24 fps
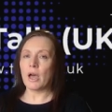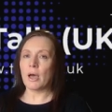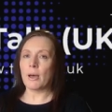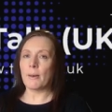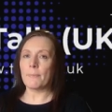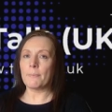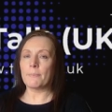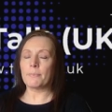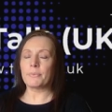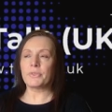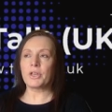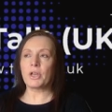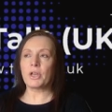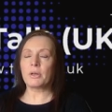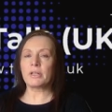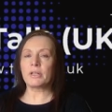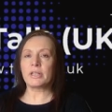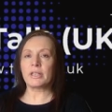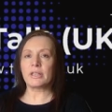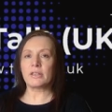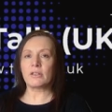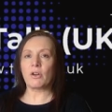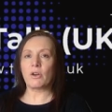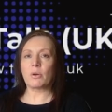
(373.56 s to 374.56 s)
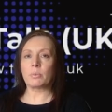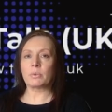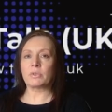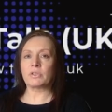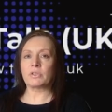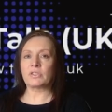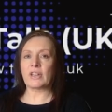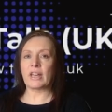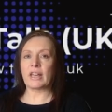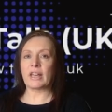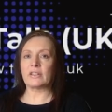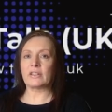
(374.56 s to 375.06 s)
Um, the only thing that I would
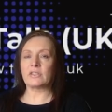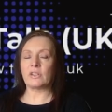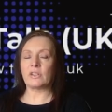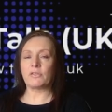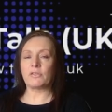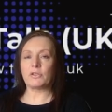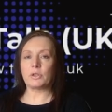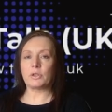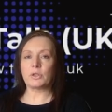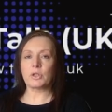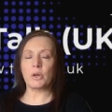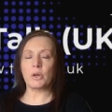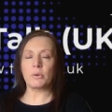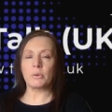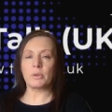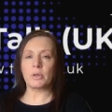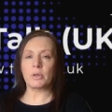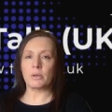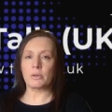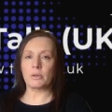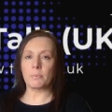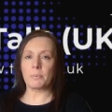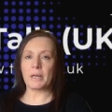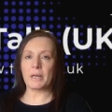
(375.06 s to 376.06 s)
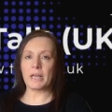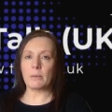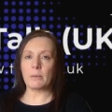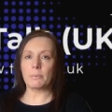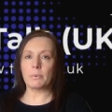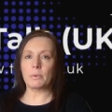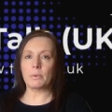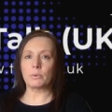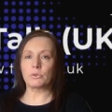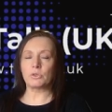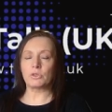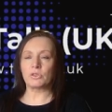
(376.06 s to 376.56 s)
say is if you don't know the
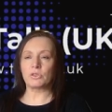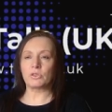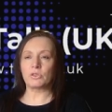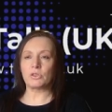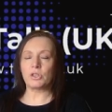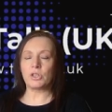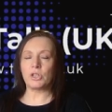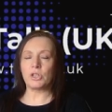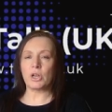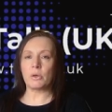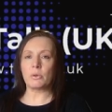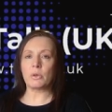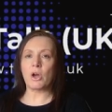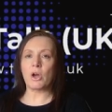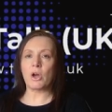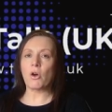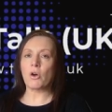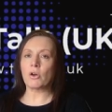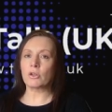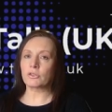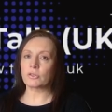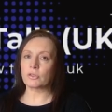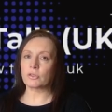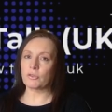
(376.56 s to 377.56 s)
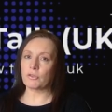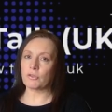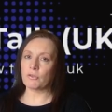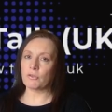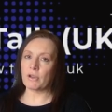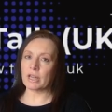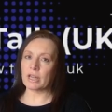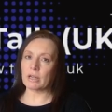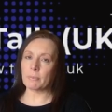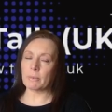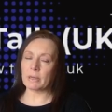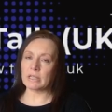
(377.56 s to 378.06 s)
people, just you know ask for
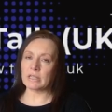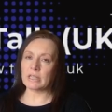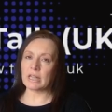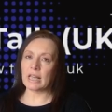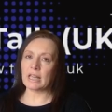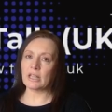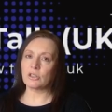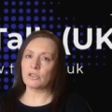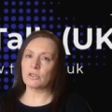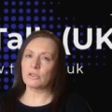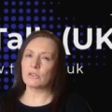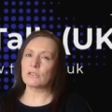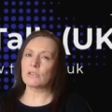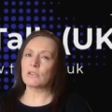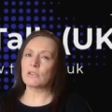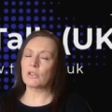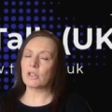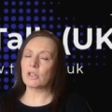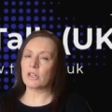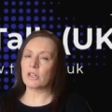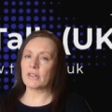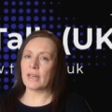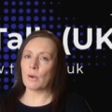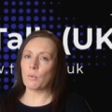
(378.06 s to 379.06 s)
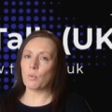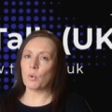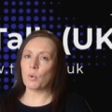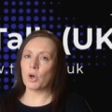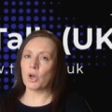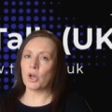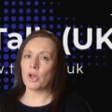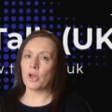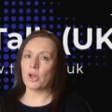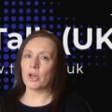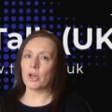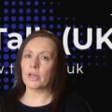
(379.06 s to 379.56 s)
recommendations, look at their
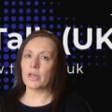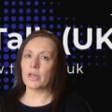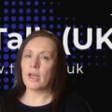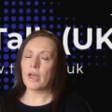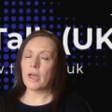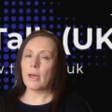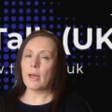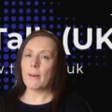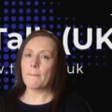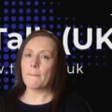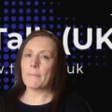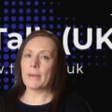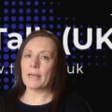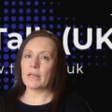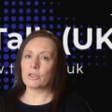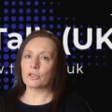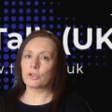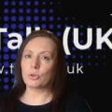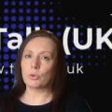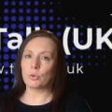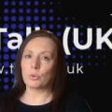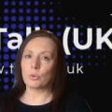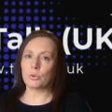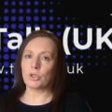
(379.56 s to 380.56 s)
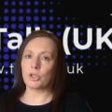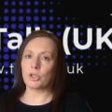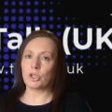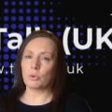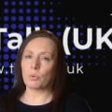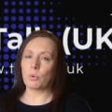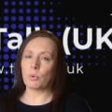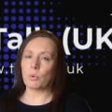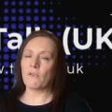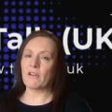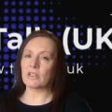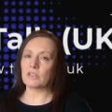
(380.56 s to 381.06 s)
work, make sure that
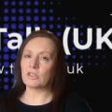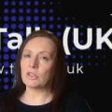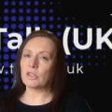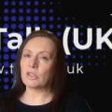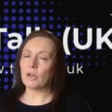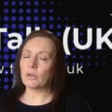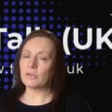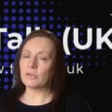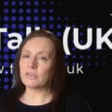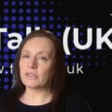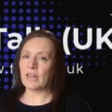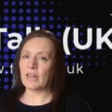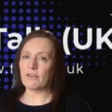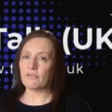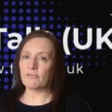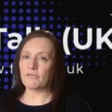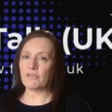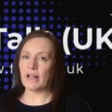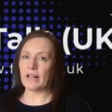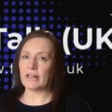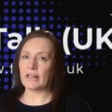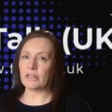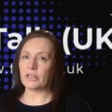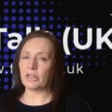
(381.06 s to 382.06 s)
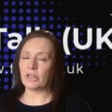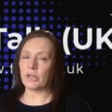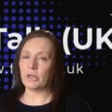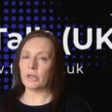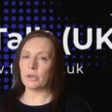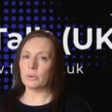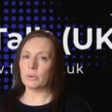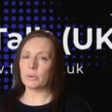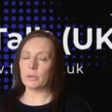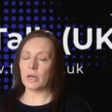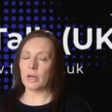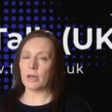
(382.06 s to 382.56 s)
you are actually going to get
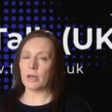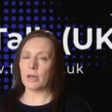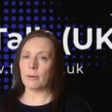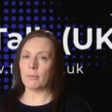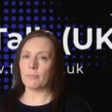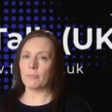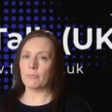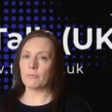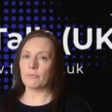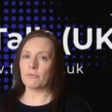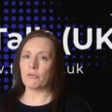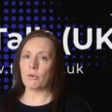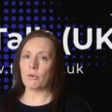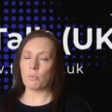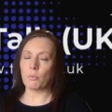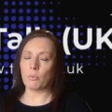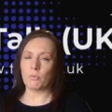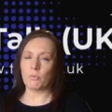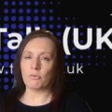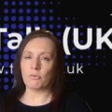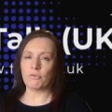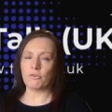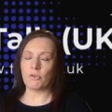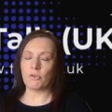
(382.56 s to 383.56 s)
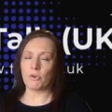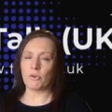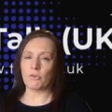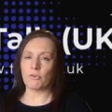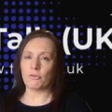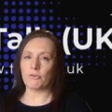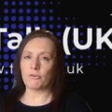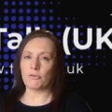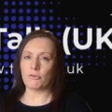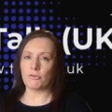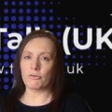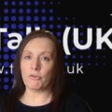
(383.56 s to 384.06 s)
value um, from
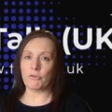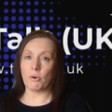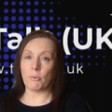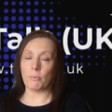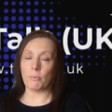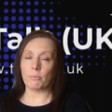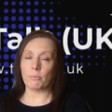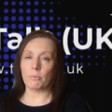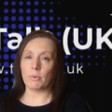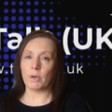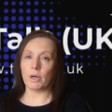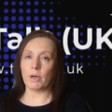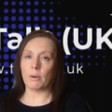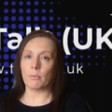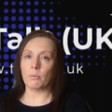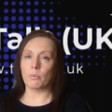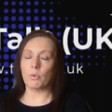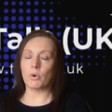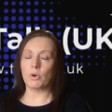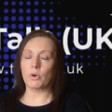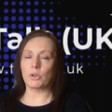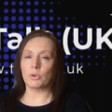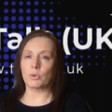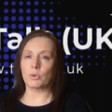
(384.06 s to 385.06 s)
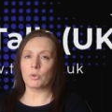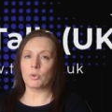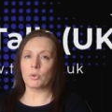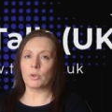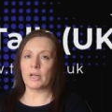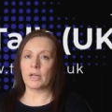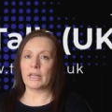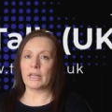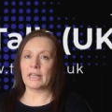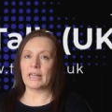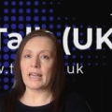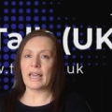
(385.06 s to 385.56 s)
for, from um, what
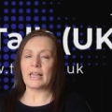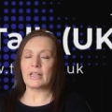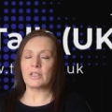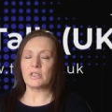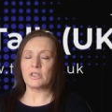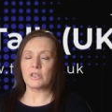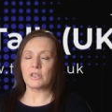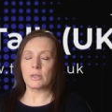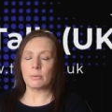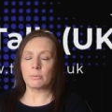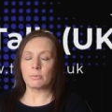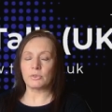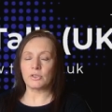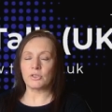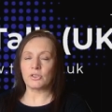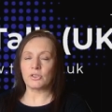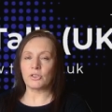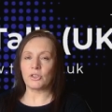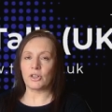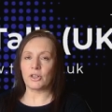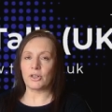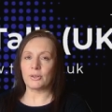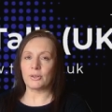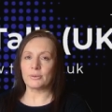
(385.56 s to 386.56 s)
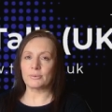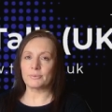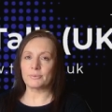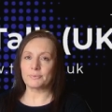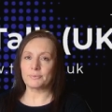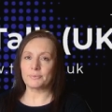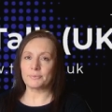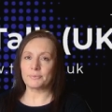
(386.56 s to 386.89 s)
you're engaging them to do.